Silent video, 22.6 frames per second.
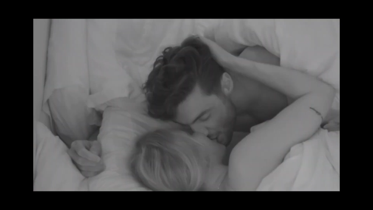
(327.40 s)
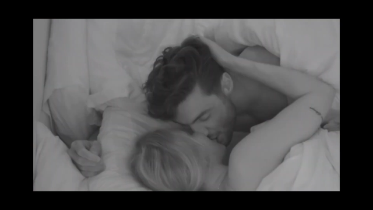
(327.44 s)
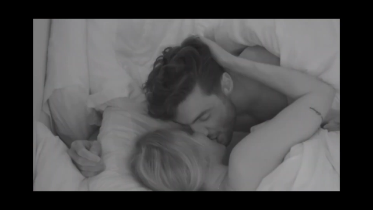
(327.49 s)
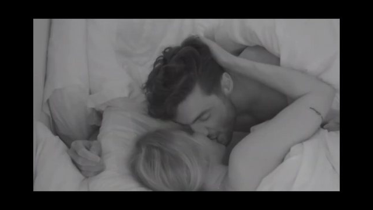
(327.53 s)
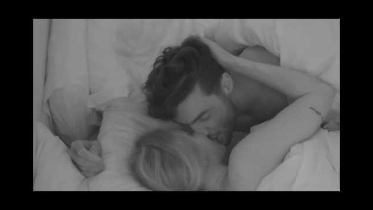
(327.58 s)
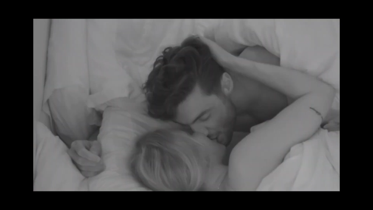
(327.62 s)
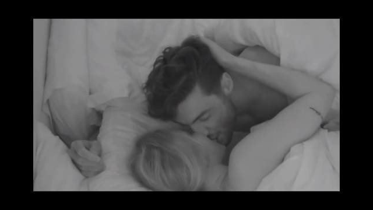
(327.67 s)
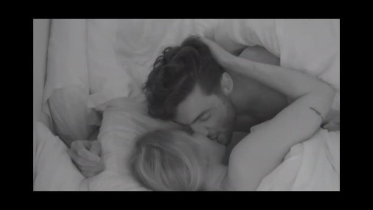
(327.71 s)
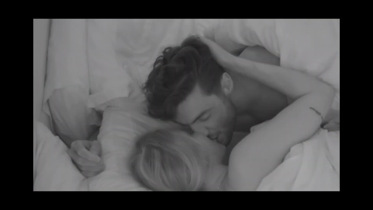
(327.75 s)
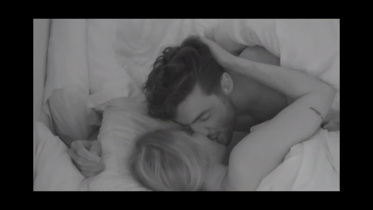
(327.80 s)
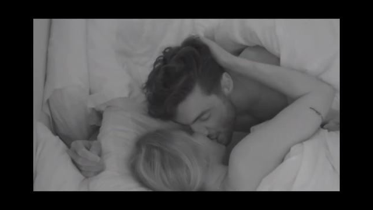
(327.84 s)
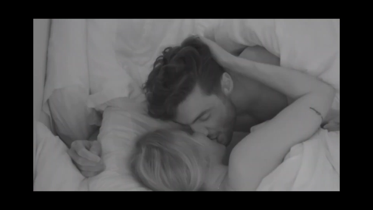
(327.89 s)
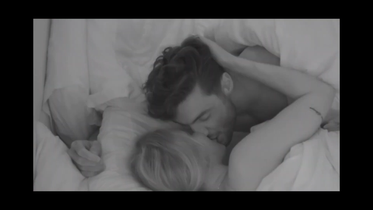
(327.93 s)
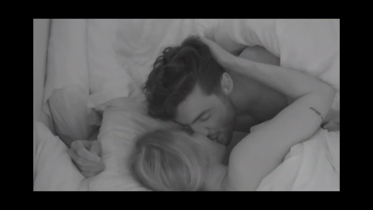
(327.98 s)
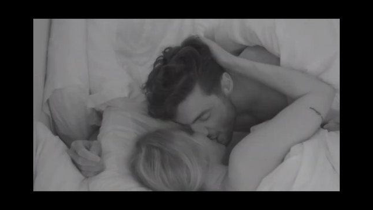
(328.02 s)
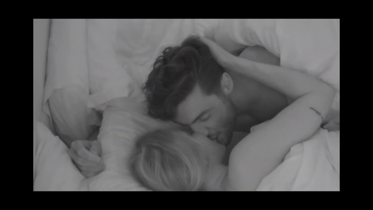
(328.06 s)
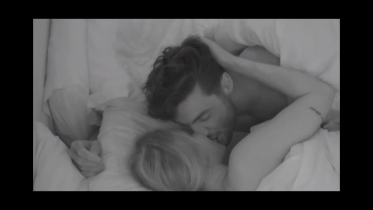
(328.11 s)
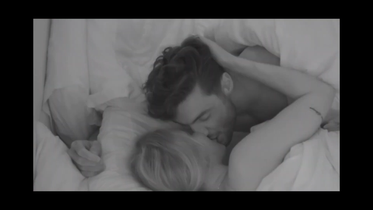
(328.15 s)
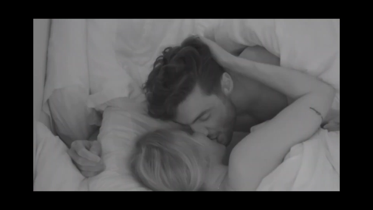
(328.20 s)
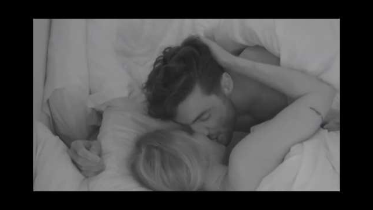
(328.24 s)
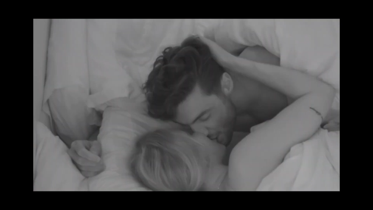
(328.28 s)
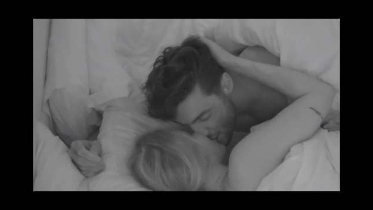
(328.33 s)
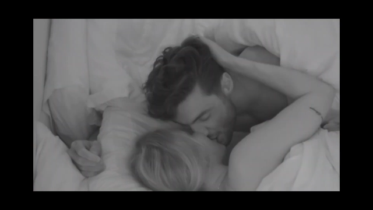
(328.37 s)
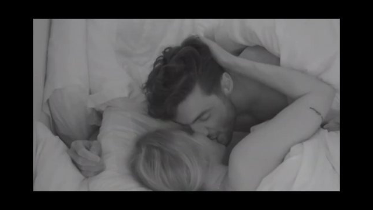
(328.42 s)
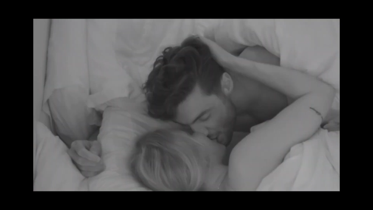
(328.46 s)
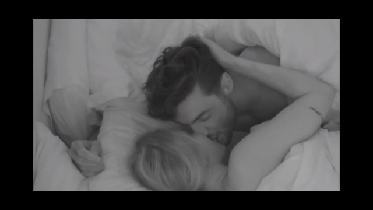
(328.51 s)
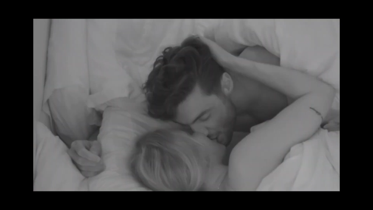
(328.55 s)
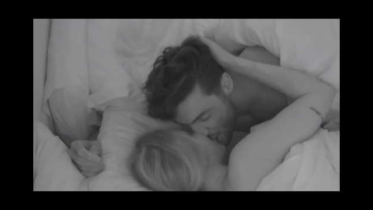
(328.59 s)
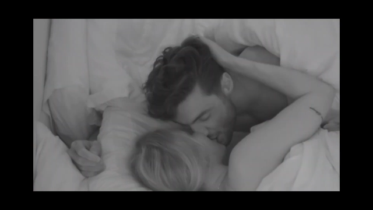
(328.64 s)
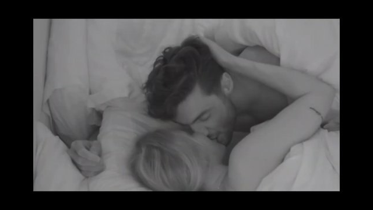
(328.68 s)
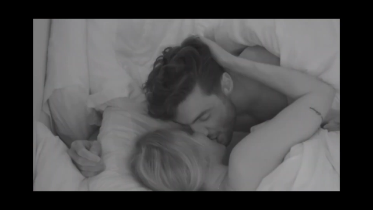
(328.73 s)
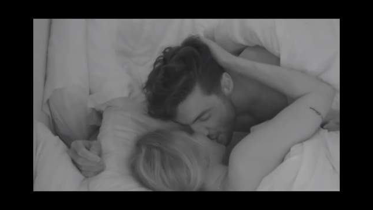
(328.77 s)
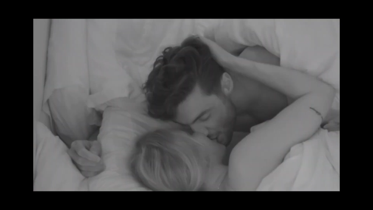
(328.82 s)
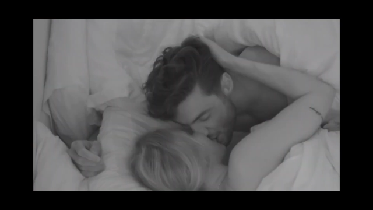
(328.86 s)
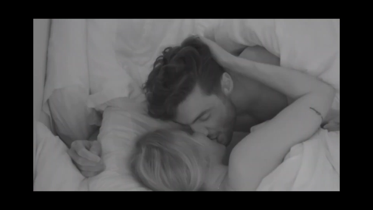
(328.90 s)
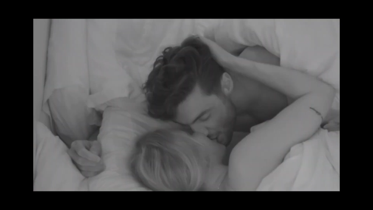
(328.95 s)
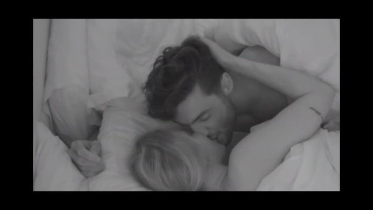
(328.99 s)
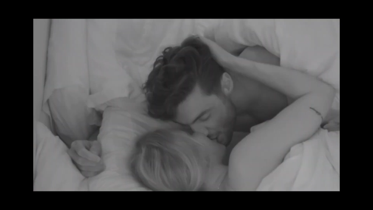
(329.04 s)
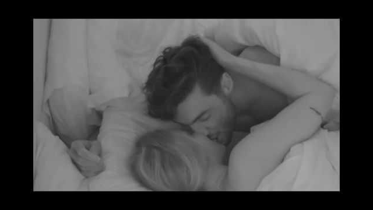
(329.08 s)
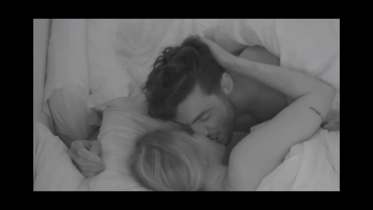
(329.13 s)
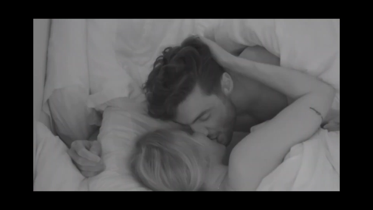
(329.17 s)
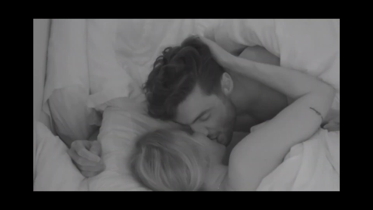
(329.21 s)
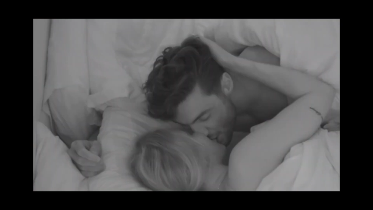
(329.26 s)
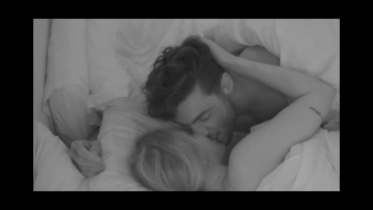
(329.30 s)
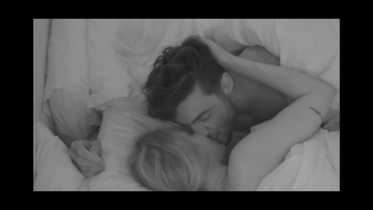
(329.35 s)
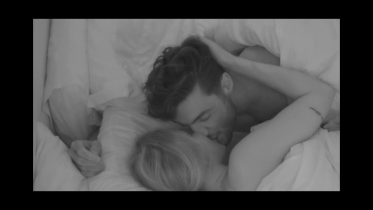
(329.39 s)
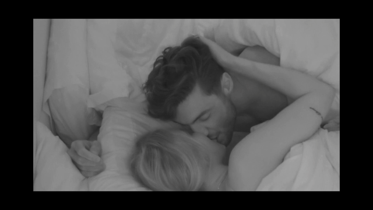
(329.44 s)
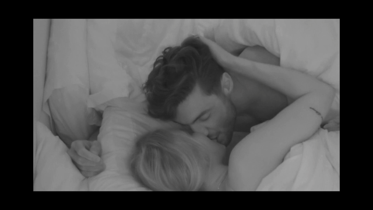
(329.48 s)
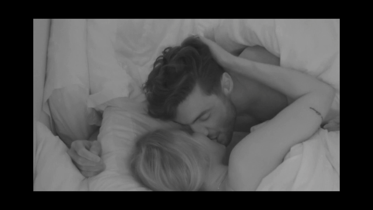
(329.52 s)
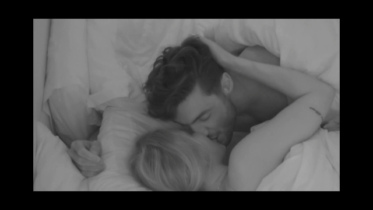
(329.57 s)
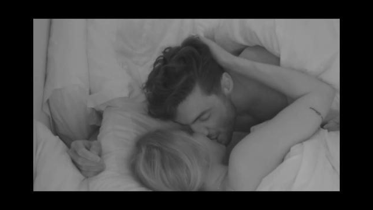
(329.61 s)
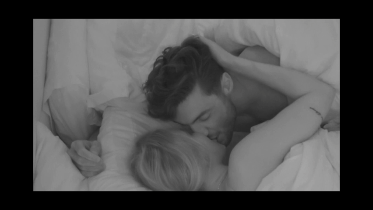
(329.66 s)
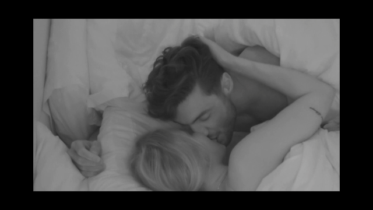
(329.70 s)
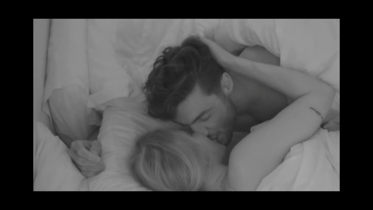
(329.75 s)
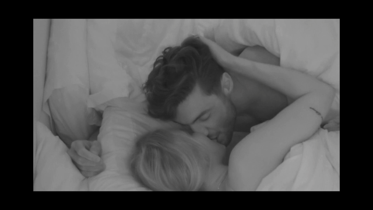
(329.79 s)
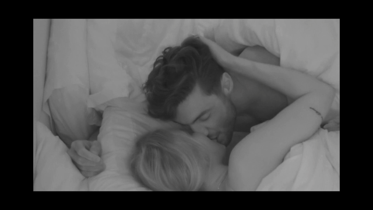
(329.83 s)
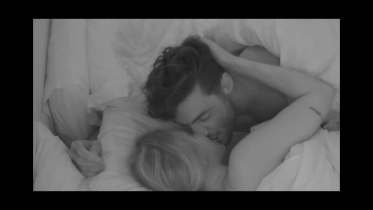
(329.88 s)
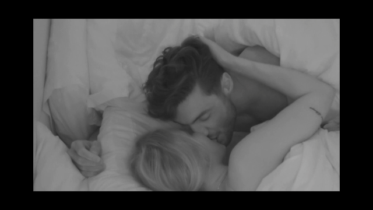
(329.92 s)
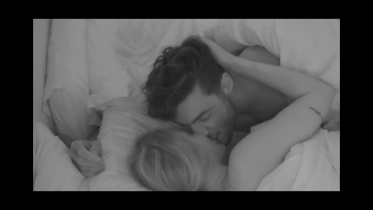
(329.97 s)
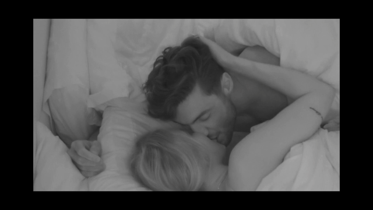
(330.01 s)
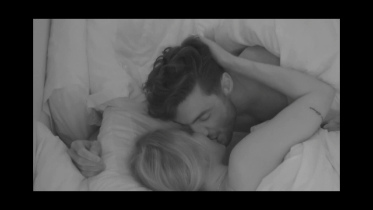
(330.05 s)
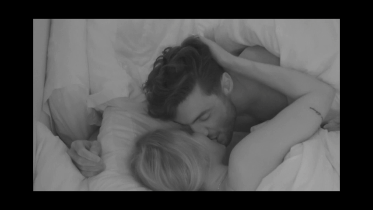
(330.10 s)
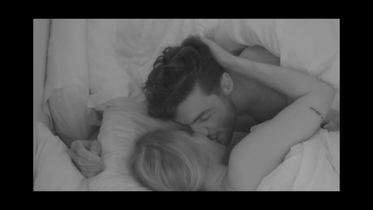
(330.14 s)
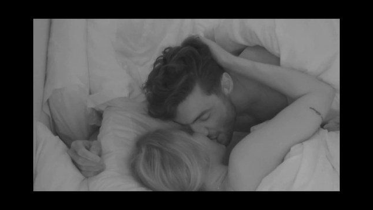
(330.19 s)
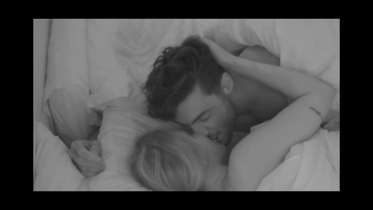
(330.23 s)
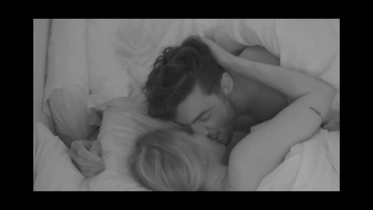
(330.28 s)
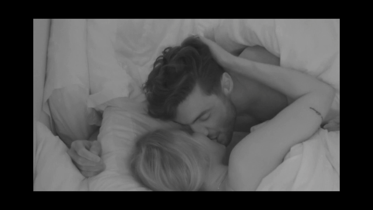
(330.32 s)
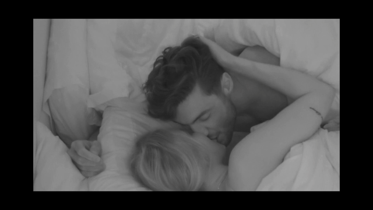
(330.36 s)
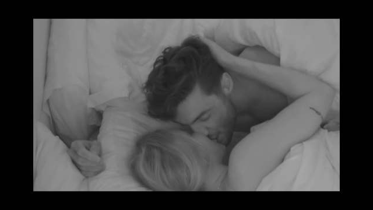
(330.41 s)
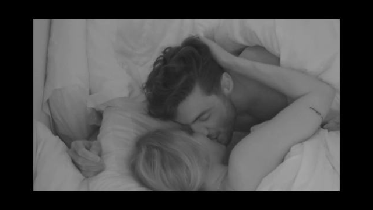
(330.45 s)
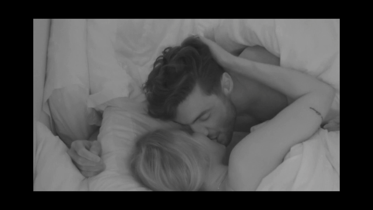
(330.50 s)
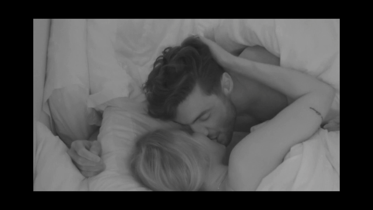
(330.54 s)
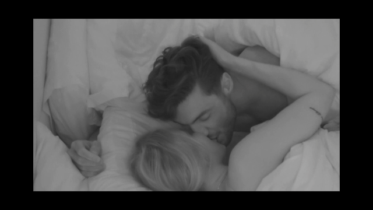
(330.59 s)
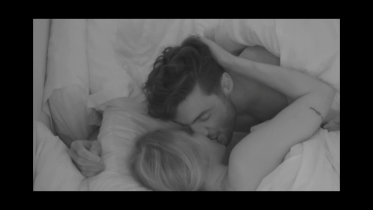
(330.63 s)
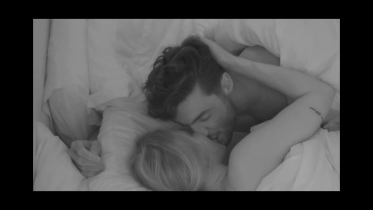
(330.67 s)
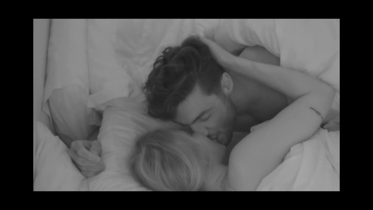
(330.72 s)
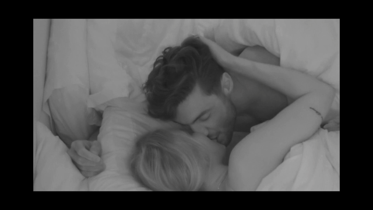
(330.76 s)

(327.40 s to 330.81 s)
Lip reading: (no speaker visible)